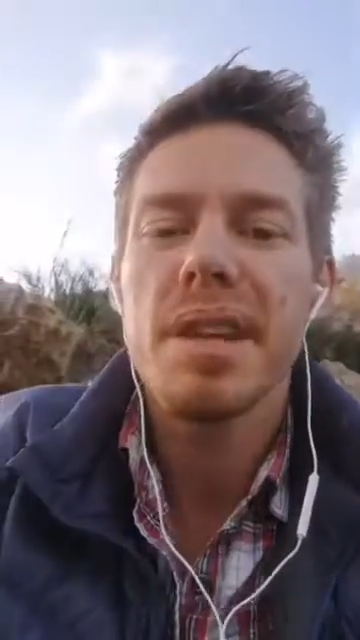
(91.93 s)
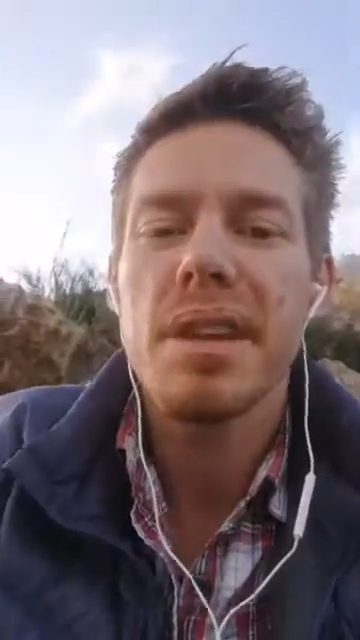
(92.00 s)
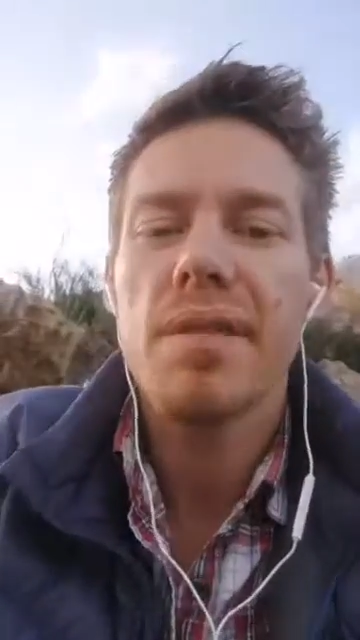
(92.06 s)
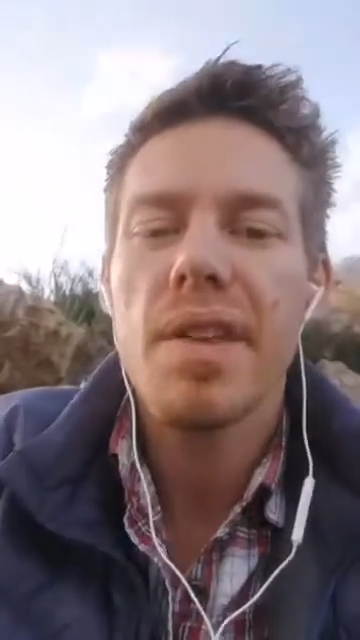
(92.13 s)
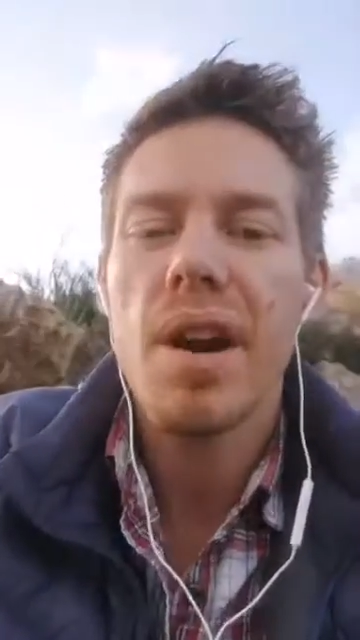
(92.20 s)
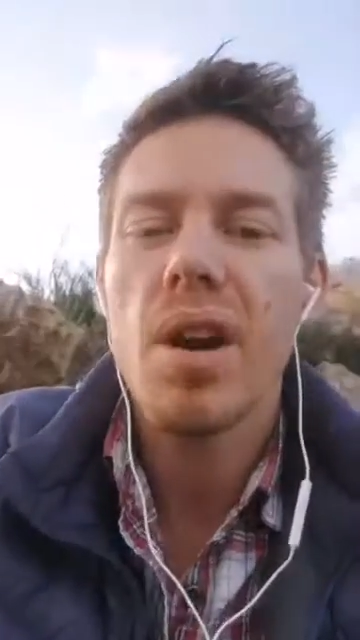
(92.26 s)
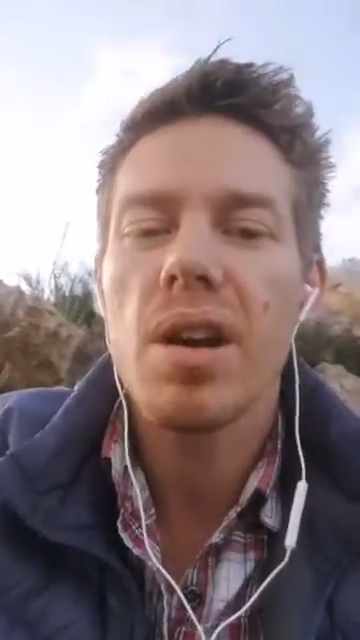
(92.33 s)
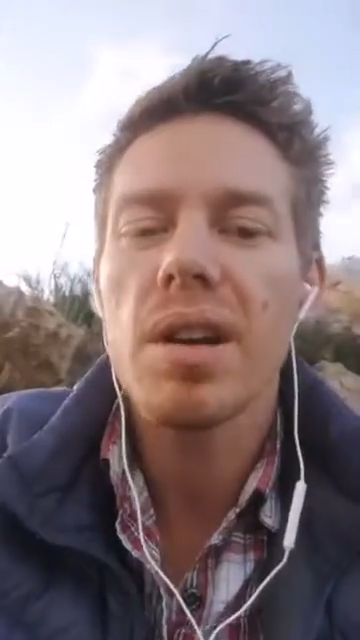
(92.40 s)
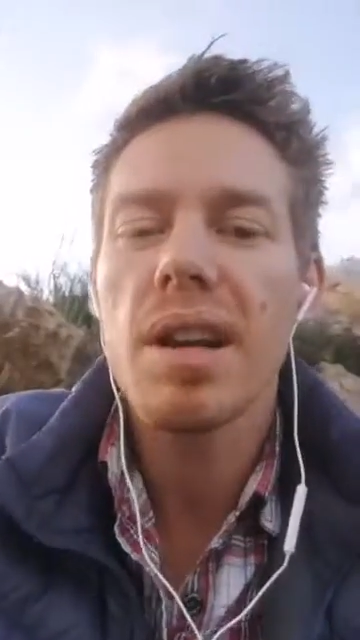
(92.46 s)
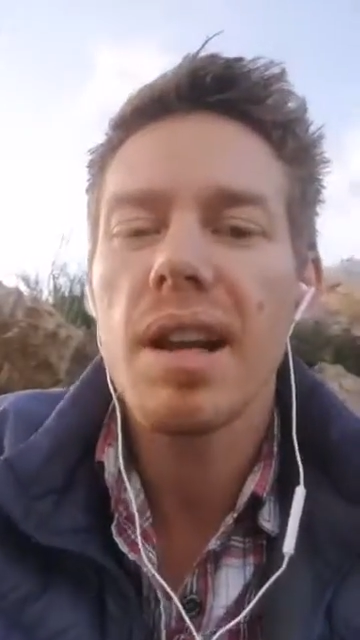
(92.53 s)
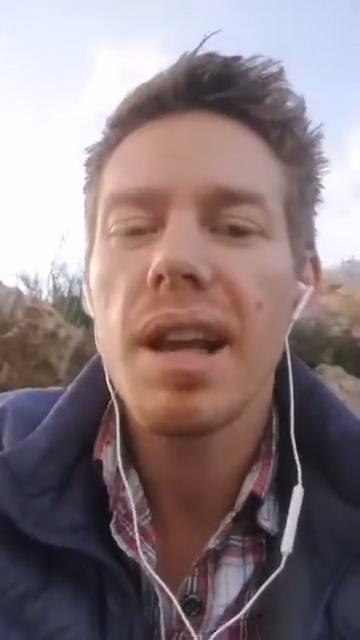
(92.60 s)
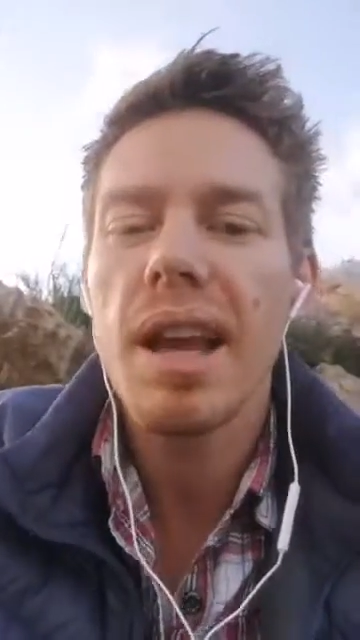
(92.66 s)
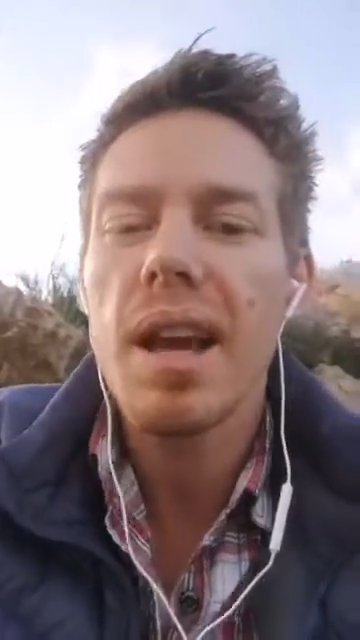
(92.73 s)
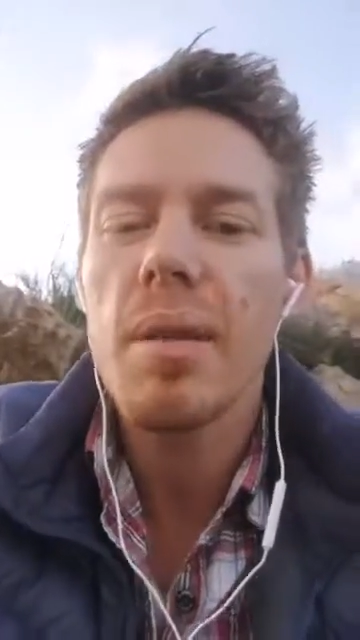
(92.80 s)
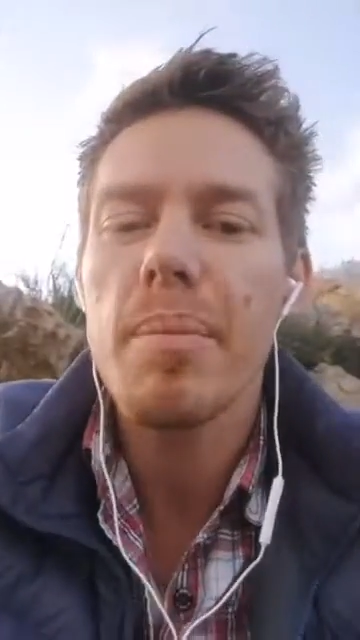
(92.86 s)
if they aren't
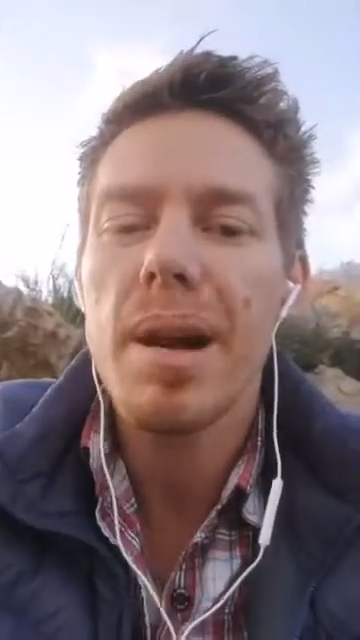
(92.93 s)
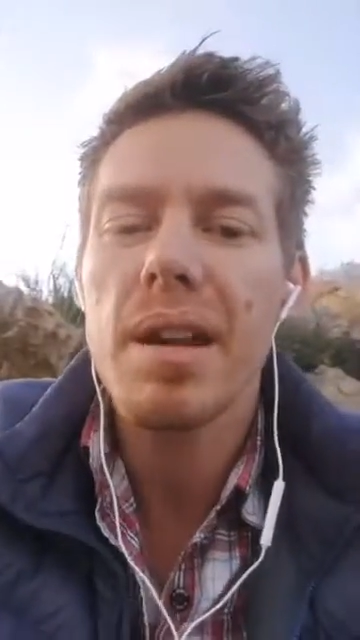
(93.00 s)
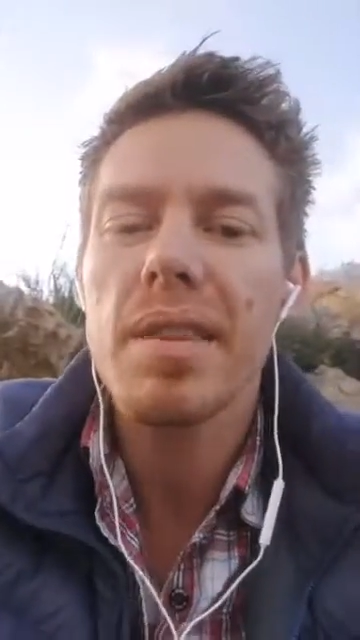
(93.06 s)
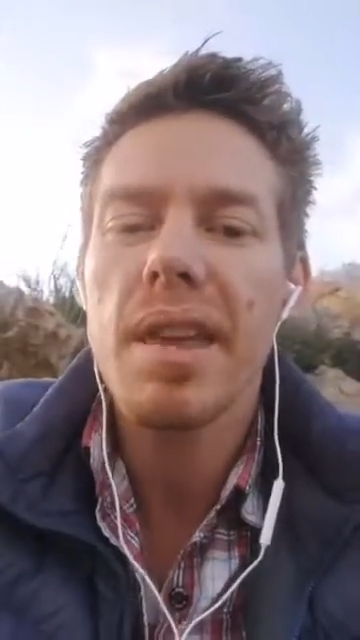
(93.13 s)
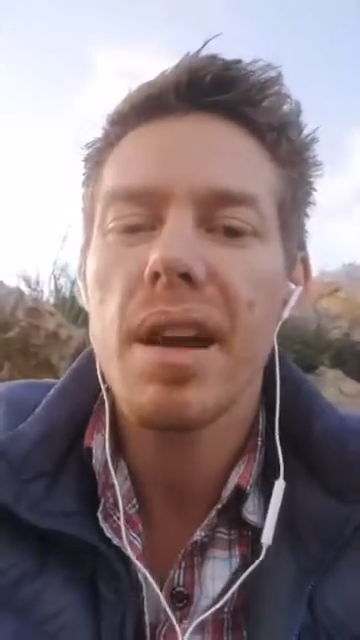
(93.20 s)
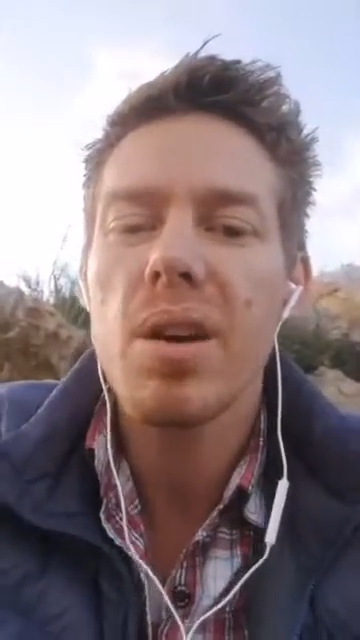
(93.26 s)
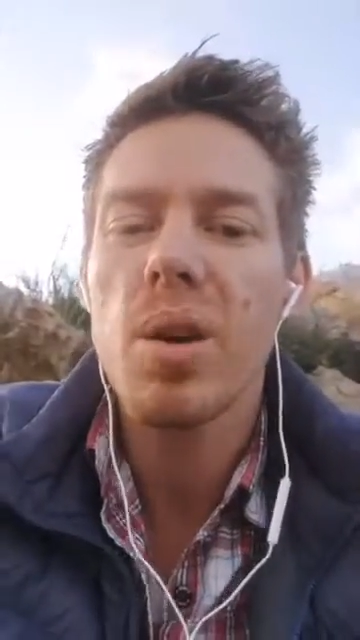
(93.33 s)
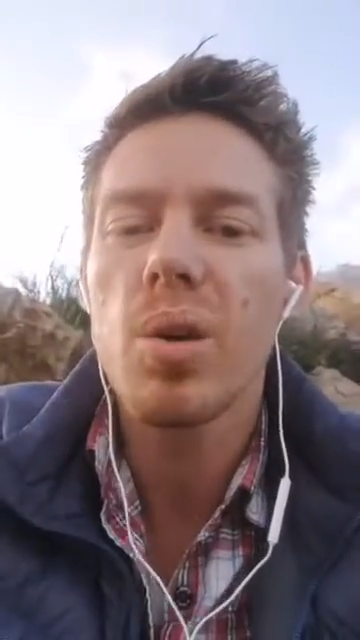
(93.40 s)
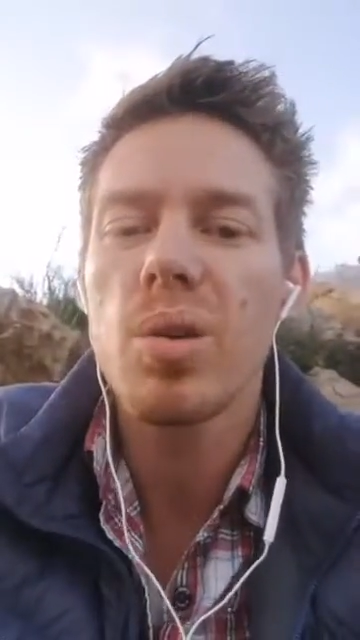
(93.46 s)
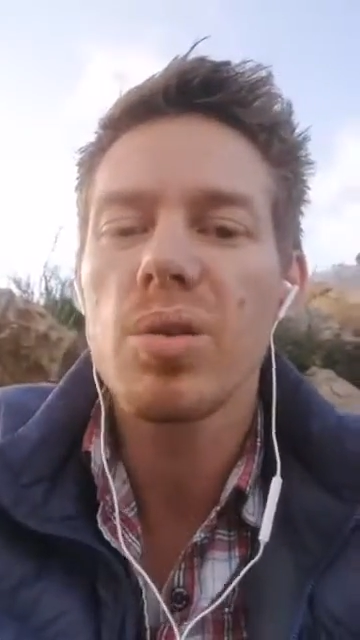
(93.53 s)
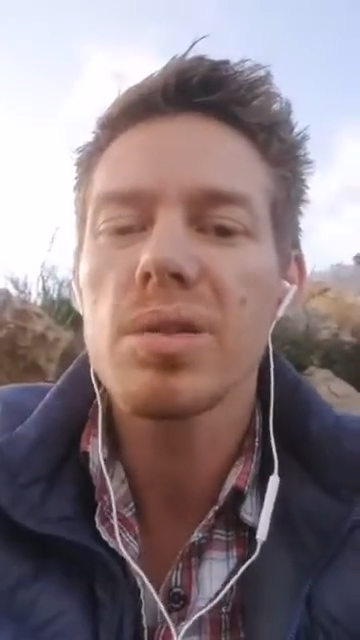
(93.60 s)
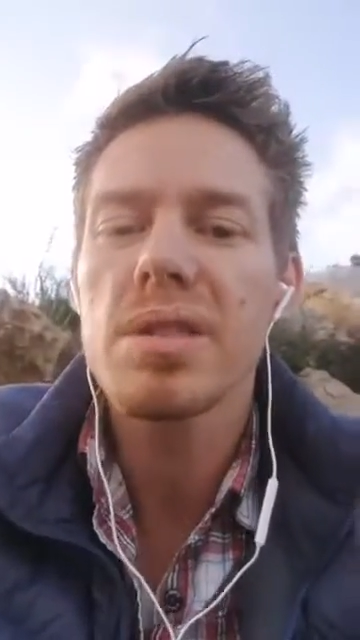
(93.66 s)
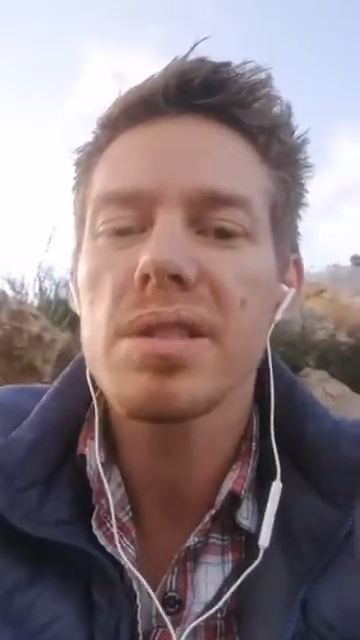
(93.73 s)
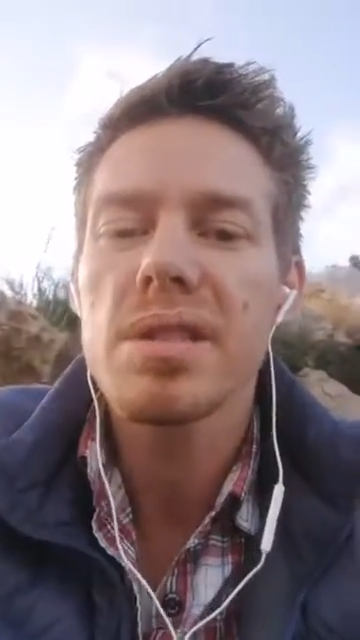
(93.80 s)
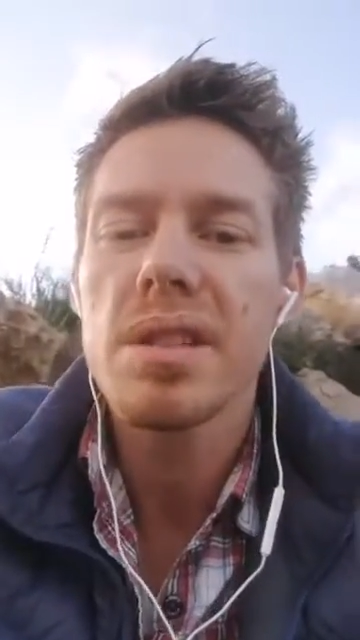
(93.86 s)
clear about their
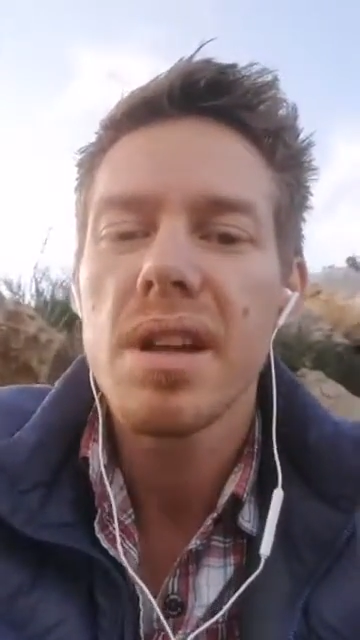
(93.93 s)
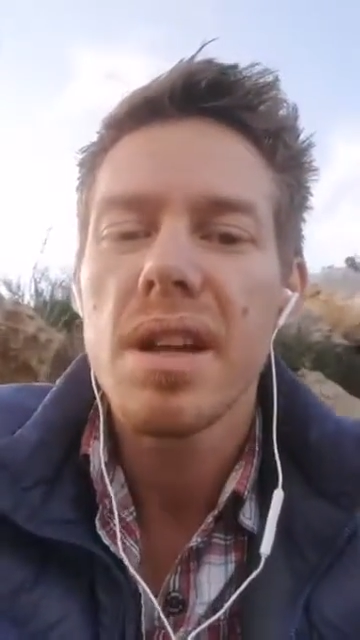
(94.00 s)
goals,